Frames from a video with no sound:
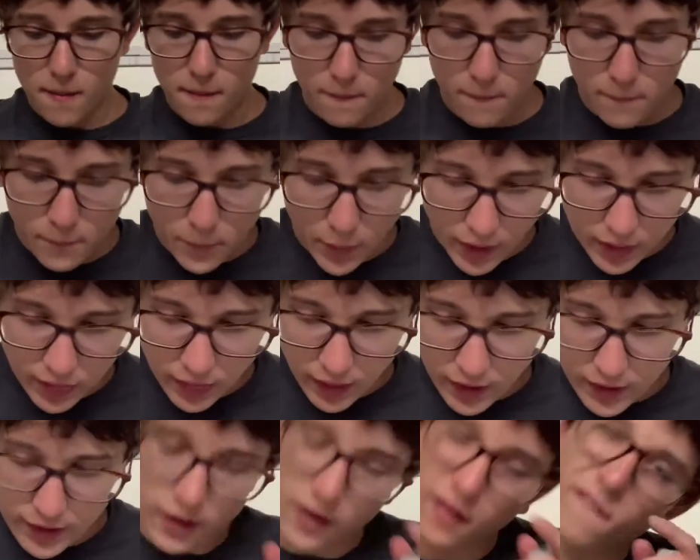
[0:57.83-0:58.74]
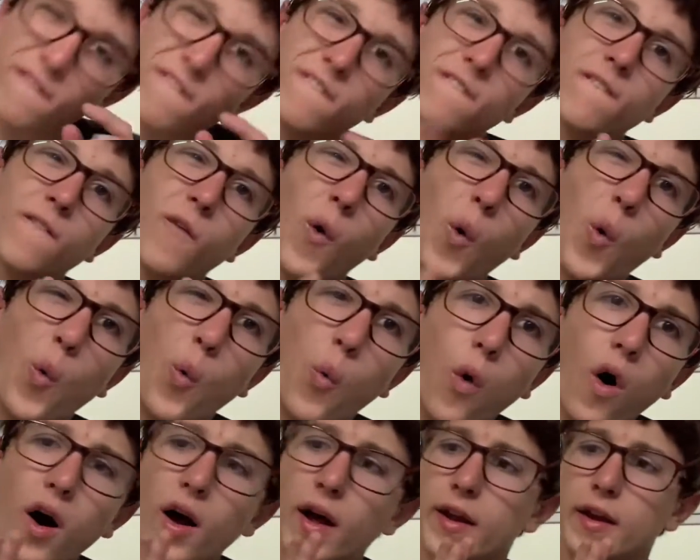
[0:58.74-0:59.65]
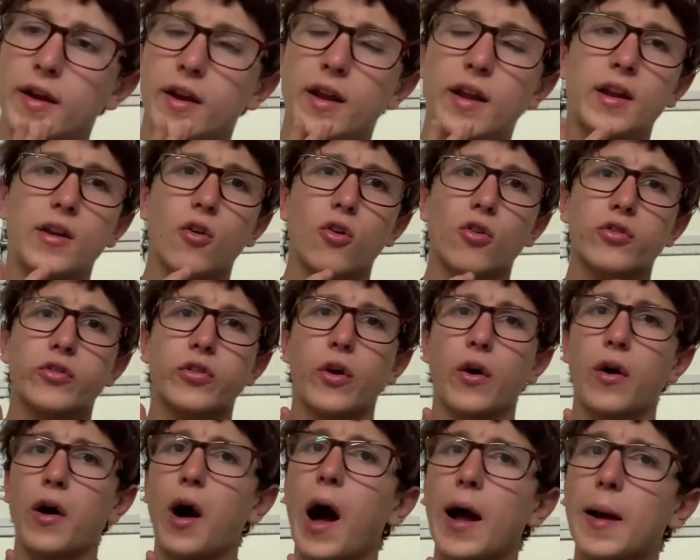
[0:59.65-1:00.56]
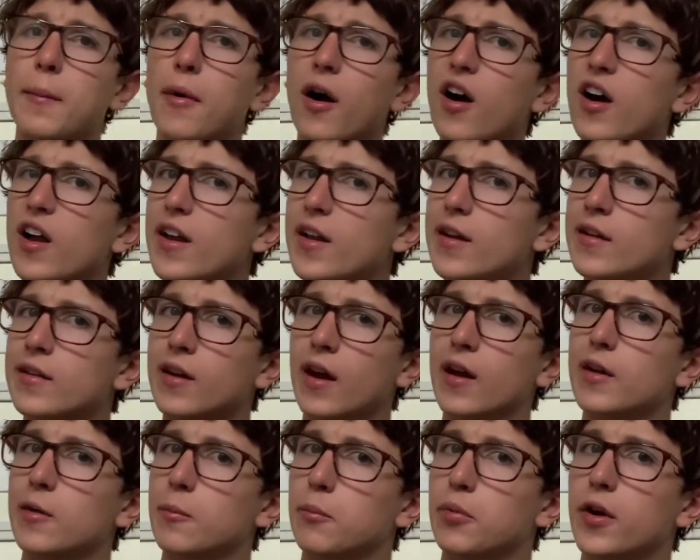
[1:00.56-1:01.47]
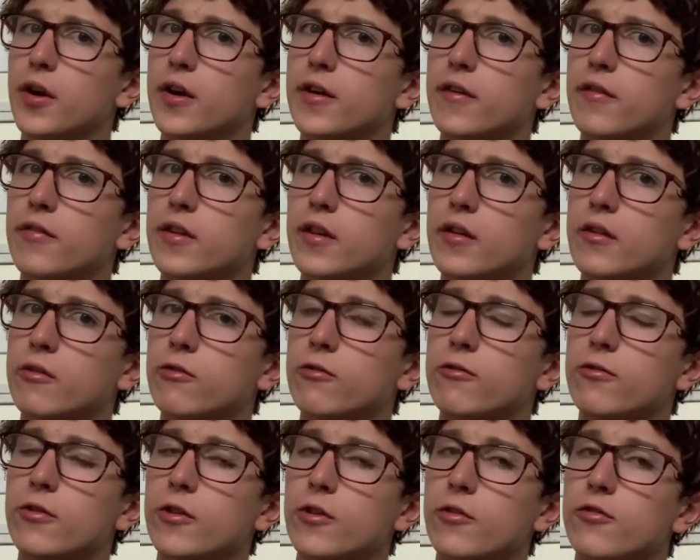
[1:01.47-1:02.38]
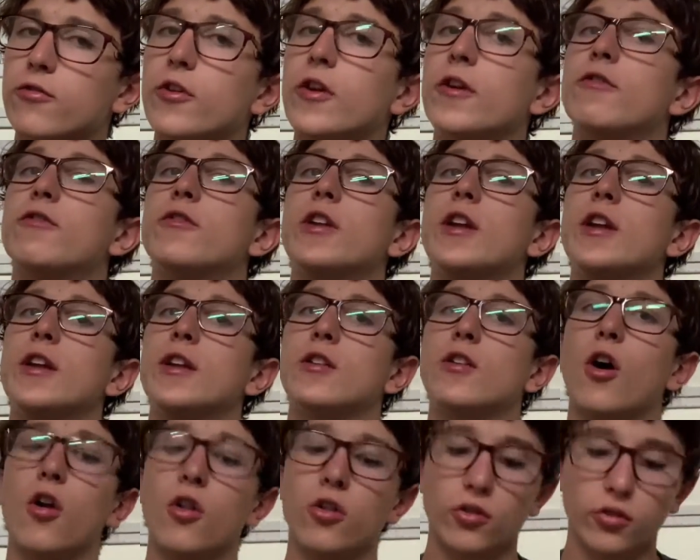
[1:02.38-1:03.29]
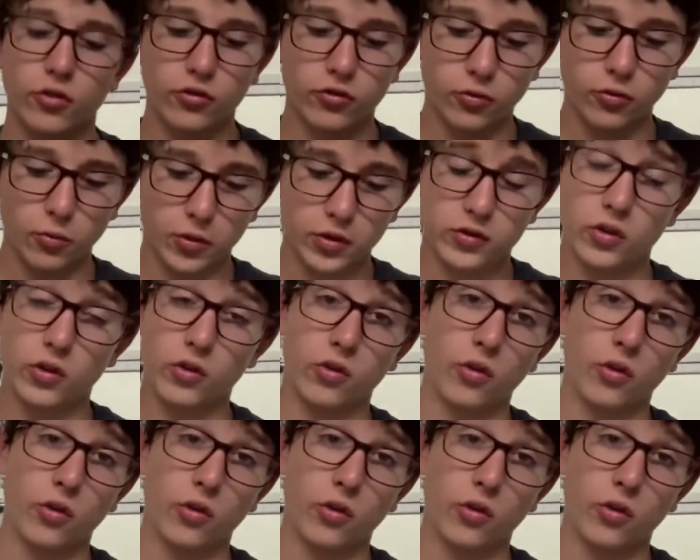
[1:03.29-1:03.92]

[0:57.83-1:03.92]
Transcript: But like, 1. And also, I bought an entire brick of these for $15, which is a